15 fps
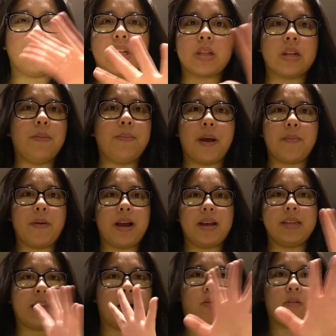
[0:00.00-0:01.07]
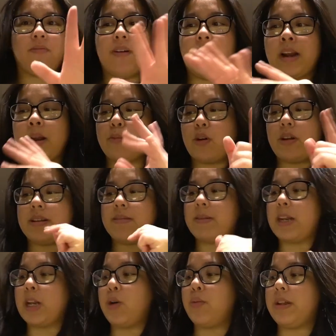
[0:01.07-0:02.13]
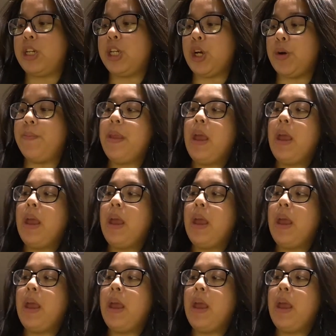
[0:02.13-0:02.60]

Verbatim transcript: just going to bypass that. We're fine. I'm going to leave that home in too.